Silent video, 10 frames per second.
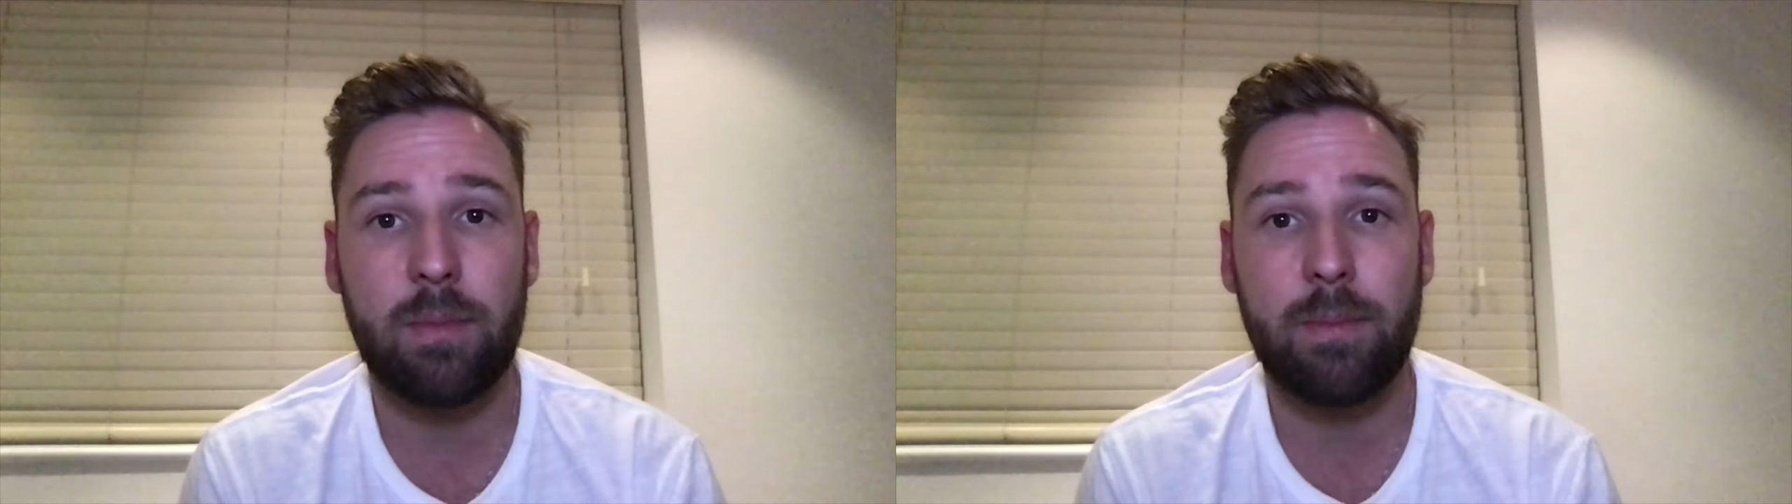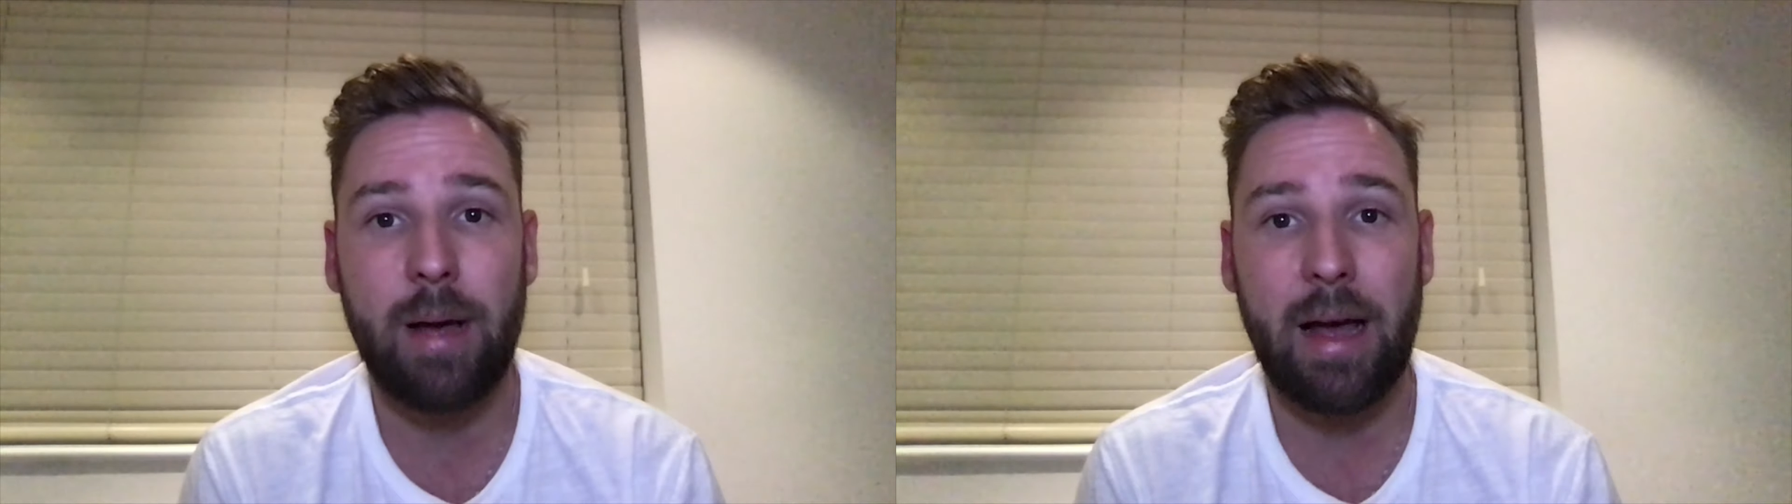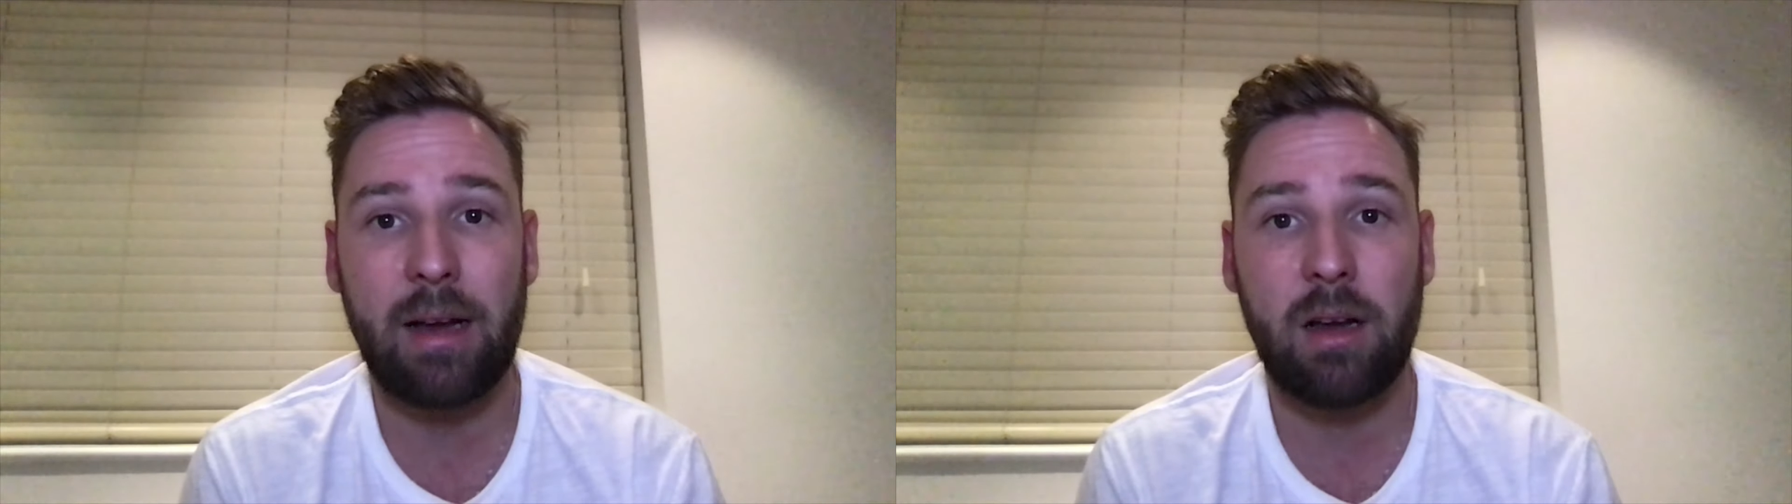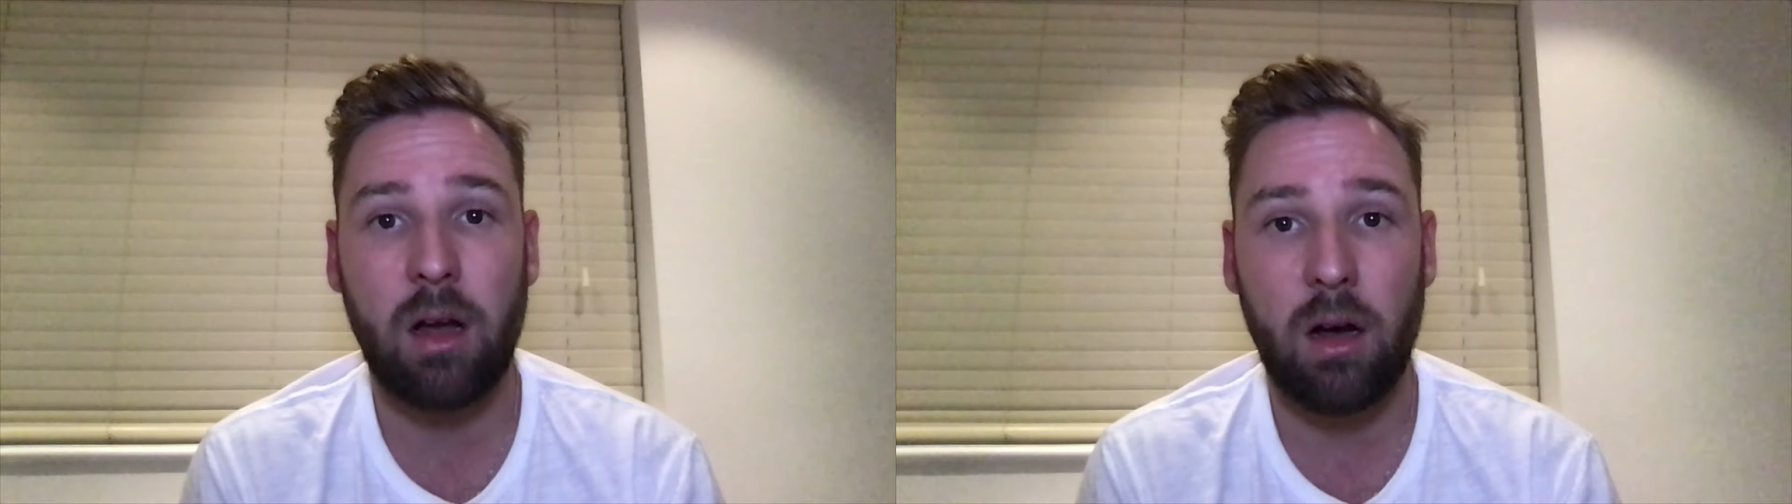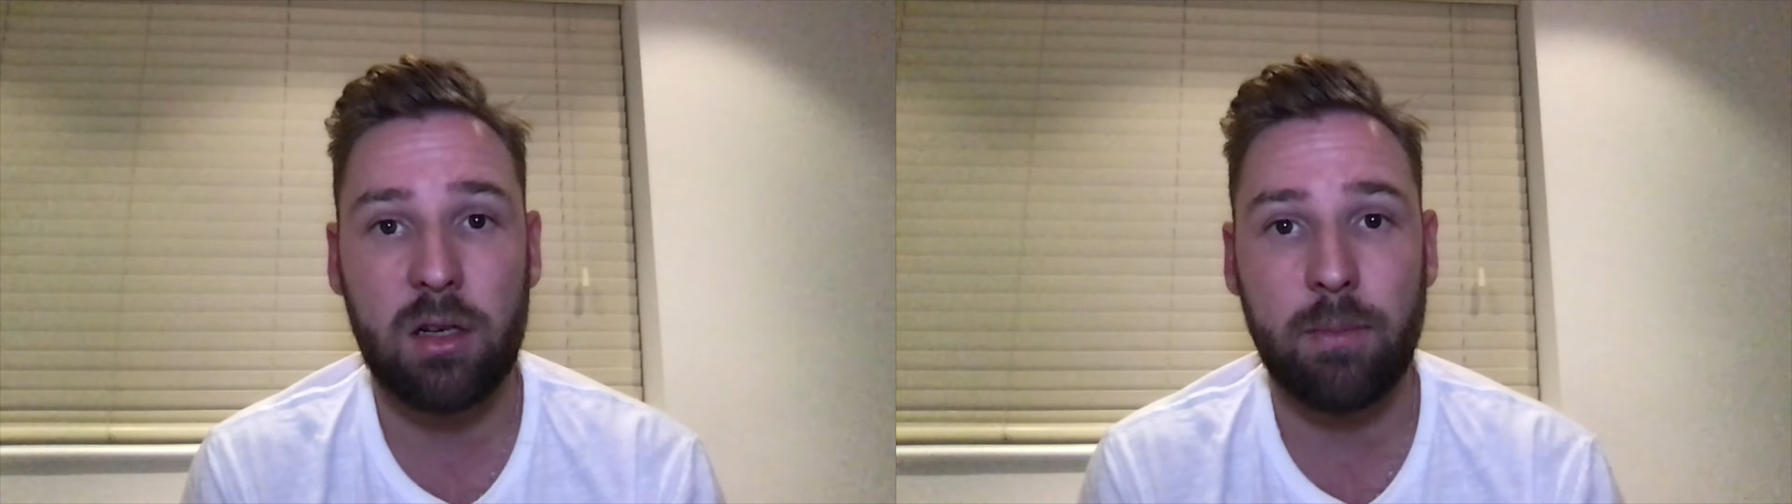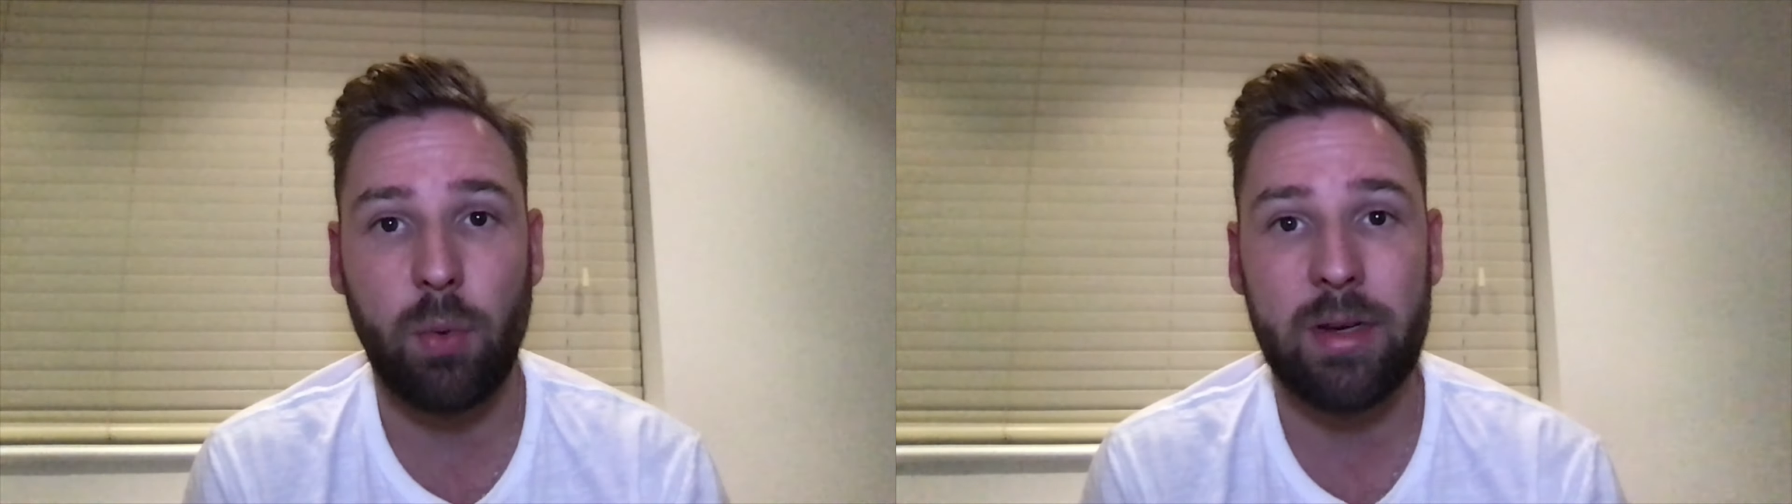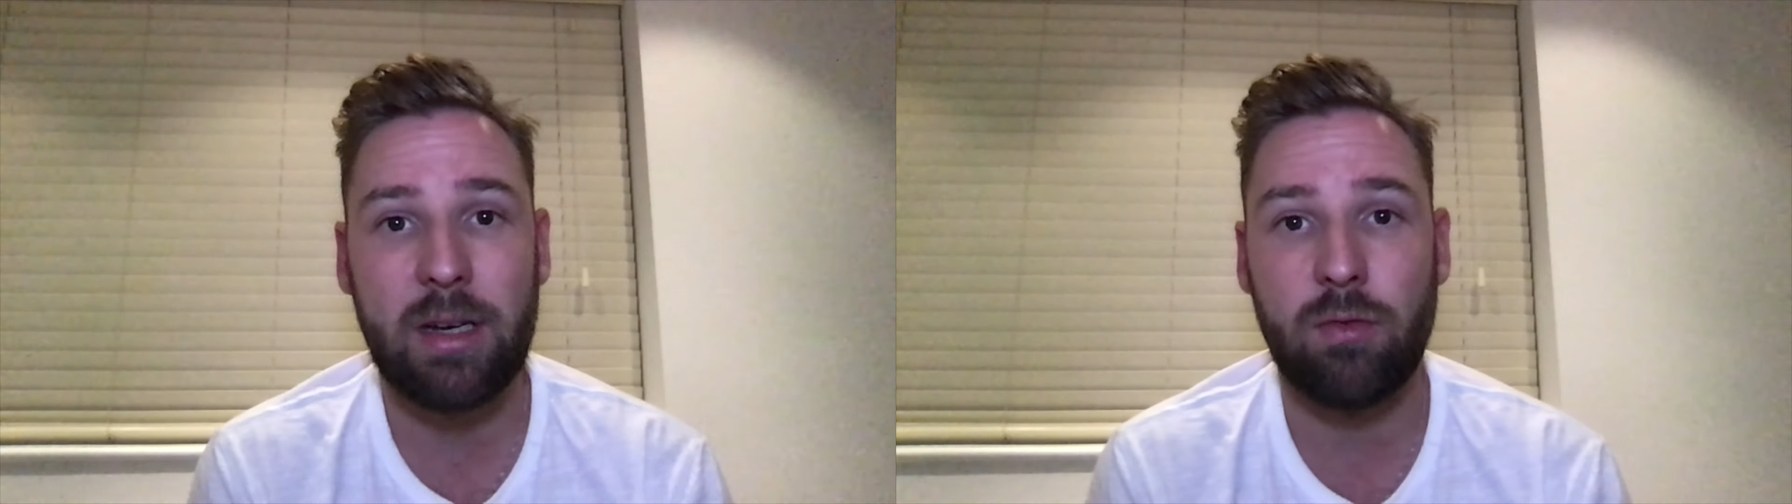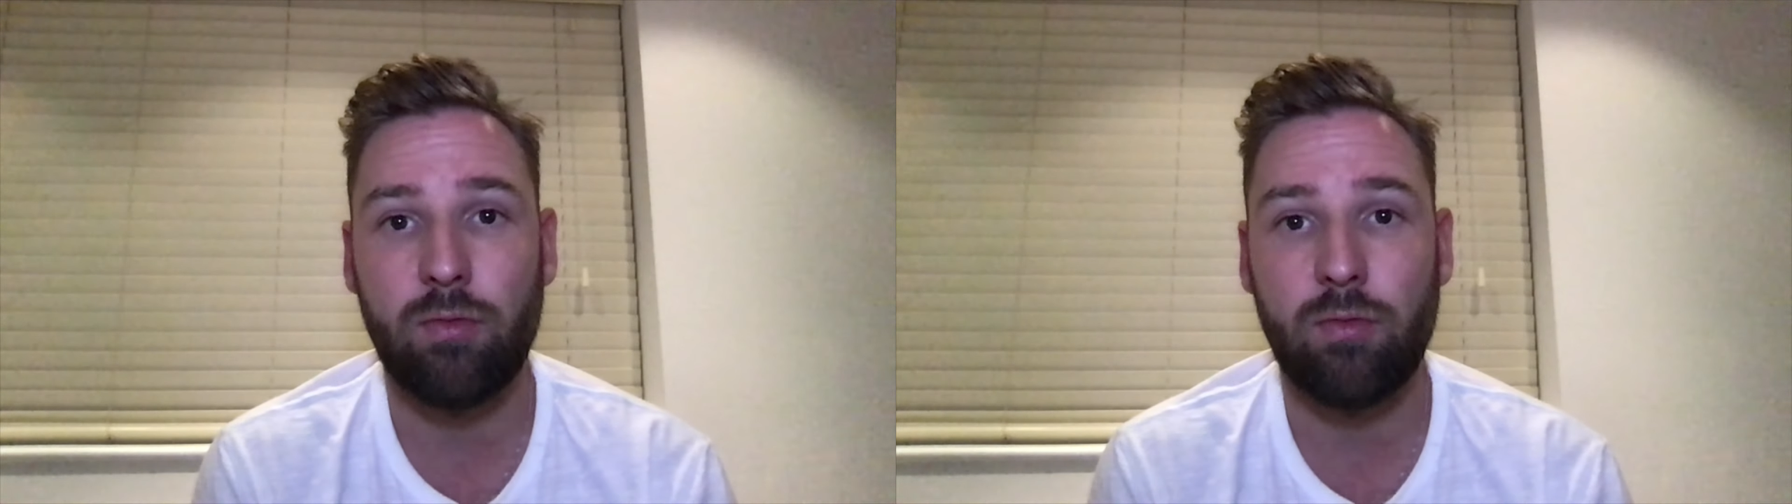back garden, but we didn't